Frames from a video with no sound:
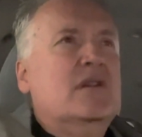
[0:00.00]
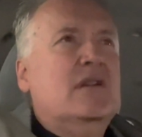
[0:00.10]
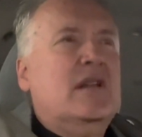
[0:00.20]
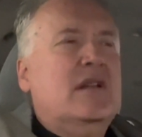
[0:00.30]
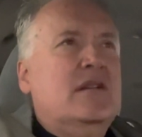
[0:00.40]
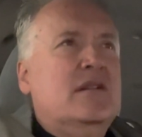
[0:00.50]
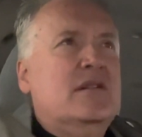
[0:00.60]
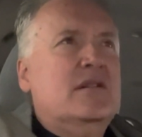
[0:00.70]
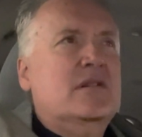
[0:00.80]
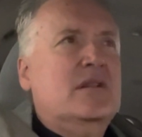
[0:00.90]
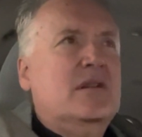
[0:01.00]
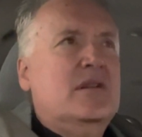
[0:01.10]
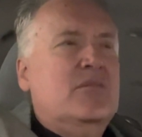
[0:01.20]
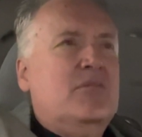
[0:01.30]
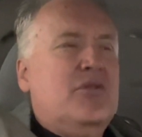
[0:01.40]
and
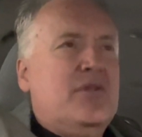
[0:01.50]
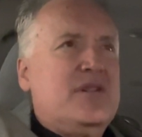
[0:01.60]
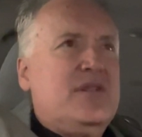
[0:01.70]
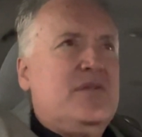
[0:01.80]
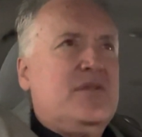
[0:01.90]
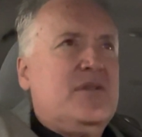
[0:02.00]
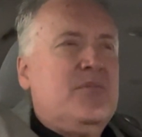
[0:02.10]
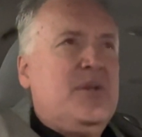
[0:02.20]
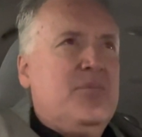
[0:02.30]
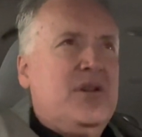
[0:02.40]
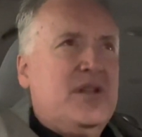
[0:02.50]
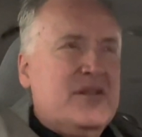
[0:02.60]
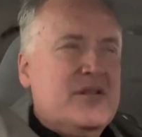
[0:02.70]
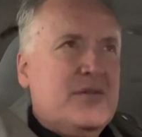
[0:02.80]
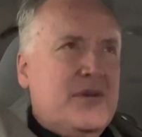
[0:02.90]
progressives can be pretty
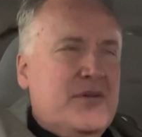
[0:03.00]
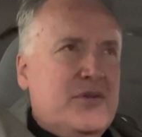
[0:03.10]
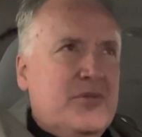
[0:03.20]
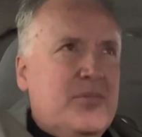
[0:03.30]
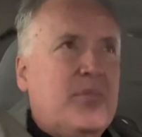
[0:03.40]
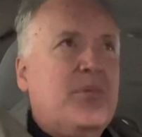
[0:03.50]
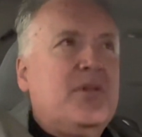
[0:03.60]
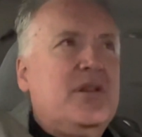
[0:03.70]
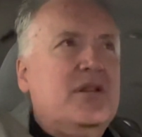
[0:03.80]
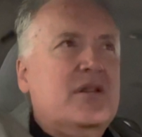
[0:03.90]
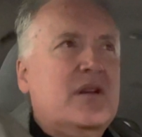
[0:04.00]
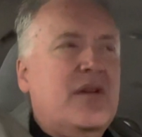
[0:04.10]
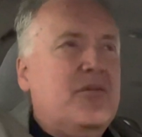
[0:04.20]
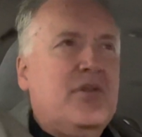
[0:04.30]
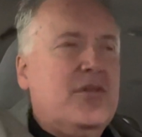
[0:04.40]
conservative too, probably.
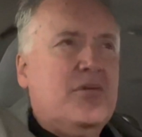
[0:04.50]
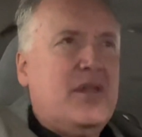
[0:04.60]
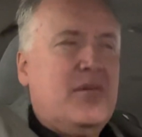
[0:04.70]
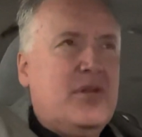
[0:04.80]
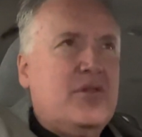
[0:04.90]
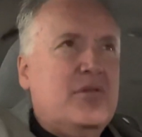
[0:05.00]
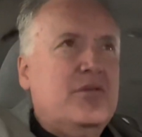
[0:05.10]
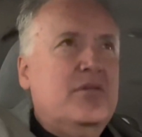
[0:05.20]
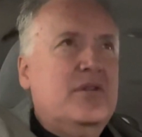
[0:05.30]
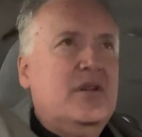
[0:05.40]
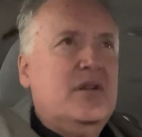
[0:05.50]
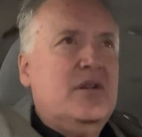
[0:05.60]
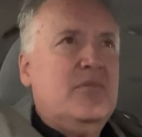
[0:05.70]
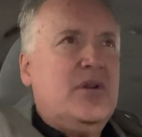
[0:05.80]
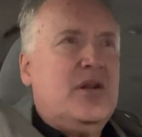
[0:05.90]
Haven't really thought that one through.
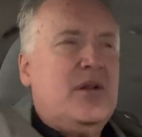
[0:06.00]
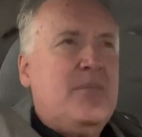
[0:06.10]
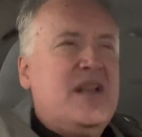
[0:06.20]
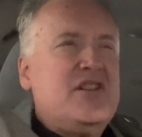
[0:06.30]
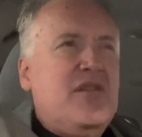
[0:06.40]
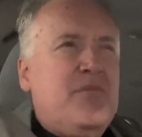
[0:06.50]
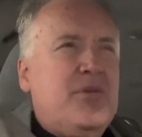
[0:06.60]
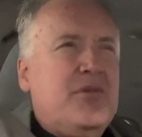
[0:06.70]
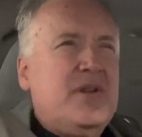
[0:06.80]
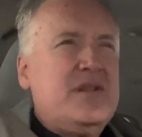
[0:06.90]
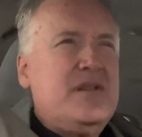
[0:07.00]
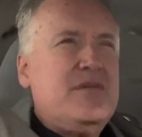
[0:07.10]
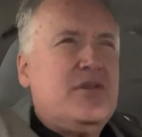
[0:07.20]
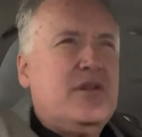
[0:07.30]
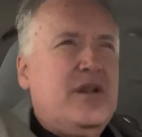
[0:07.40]
But I imagine if progressives
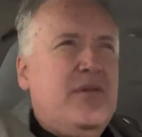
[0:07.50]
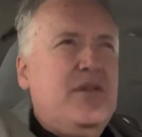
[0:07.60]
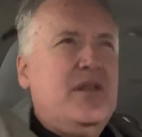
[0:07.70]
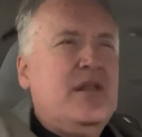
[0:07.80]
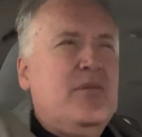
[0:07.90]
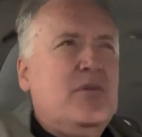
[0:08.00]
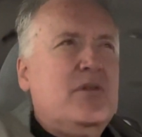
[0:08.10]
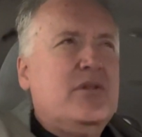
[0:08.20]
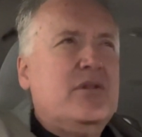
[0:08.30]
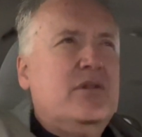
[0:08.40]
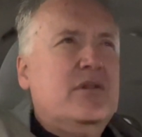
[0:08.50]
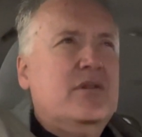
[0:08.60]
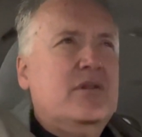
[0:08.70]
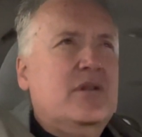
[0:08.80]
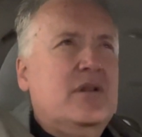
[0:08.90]
got everything they wanted
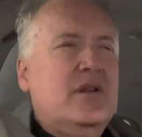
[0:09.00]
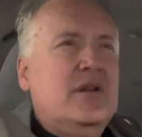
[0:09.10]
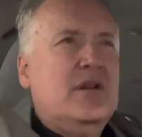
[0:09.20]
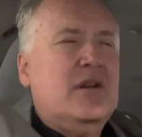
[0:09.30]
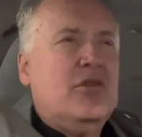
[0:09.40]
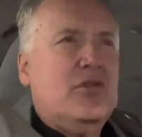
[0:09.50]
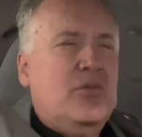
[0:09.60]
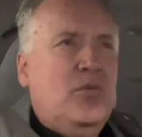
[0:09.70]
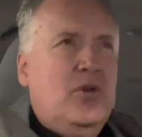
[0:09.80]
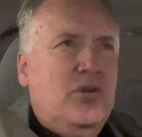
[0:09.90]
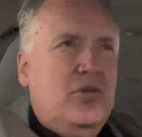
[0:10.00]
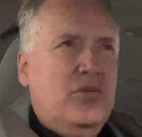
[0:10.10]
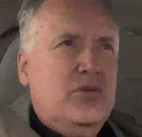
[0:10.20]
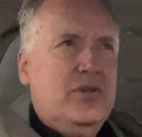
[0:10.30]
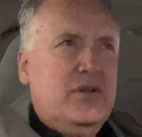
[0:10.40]
and got the
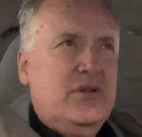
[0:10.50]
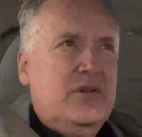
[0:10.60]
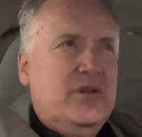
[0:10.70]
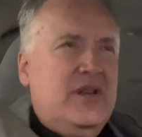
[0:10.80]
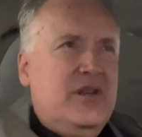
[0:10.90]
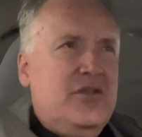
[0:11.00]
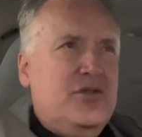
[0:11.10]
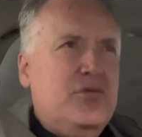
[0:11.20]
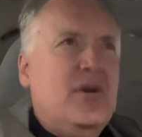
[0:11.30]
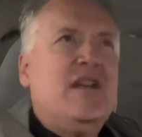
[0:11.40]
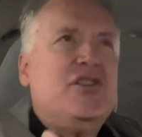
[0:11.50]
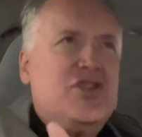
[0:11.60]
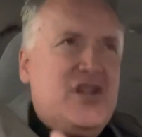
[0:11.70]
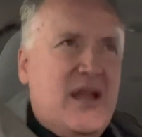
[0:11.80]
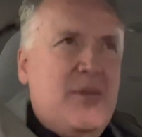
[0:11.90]
world into a
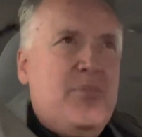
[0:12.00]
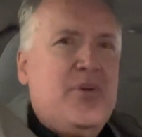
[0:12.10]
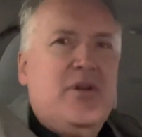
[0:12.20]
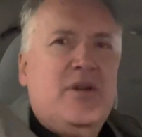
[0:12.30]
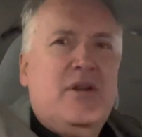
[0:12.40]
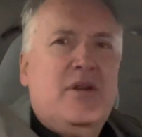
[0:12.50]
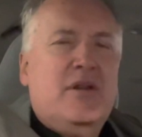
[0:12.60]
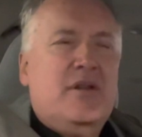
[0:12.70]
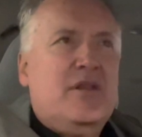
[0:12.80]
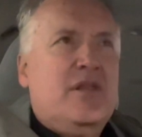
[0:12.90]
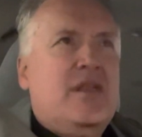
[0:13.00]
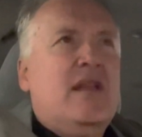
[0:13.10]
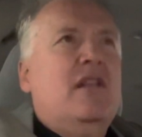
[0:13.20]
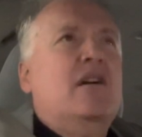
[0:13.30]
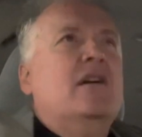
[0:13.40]
shape that they
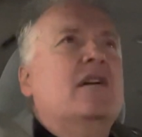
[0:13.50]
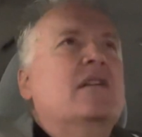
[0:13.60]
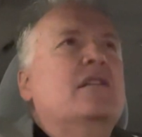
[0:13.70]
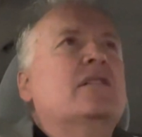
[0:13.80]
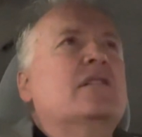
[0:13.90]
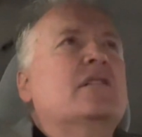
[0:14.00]
liked,